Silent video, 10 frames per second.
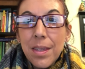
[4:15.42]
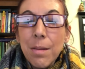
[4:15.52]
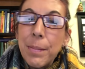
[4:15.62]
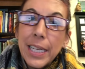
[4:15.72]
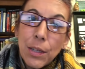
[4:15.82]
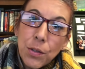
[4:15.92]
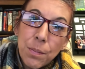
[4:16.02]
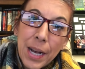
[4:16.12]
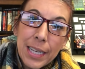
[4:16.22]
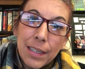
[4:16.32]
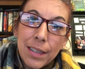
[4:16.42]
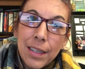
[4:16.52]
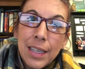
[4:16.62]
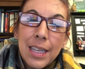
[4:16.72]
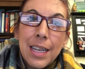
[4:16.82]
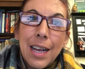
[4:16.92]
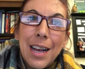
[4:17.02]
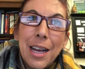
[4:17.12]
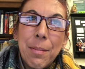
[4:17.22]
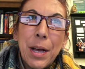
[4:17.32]
make you smile,
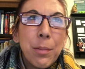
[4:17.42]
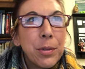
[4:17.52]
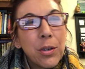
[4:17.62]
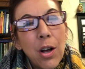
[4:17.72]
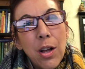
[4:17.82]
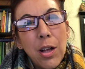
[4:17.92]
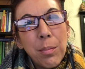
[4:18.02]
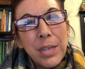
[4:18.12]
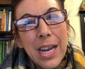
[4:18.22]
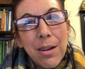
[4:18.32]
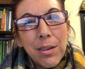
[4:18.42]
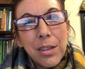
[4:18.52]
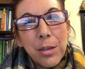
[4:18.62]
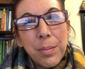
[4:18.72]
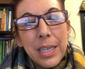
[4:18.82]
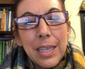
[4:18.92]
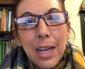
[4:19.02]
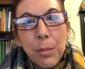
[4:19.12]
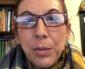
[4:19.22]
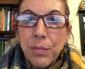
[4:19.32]
help you calm down a little bit,
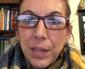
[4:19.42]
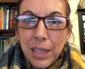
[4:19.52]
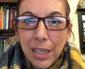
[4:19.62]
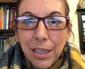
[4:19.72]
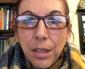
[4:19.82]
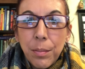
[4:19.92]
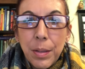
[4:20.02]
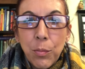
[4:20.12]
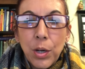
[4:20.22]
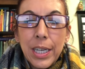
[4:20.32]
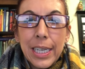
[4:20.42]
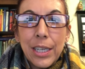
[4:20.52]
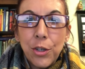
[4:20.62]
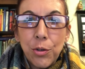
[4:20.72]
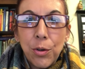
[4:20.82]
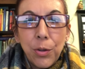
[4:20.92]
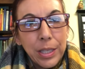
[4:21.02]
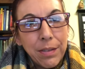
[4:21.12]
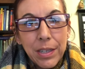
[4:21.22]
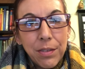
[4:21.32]
help you feel a little bit more in control,
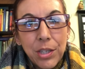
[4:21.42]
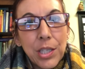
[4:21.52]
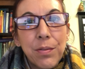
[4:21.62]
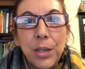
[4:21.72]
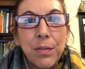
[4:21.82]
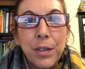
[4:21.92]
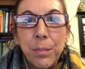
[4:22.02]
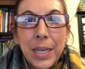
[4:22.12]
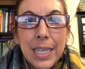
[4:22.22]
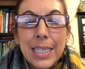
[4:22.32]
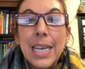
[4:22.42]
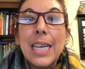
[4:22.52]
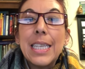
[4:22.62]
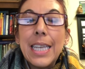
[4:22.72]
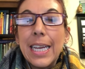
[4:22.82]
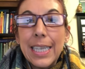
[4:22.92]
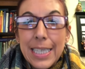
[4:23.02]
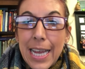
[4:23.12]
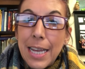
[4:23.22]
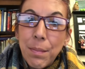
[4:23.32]
even if just for a few minutes. Take
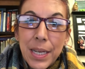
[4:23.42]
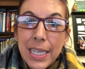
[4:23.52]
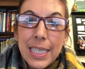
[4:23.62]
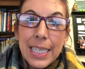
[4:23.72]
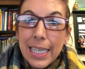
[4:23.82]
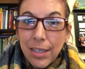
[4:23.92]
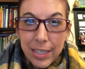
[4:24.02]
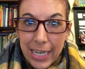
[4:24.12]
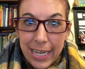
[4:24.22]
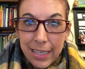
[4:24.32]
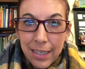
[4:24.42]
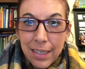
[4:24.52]
10 minutes each day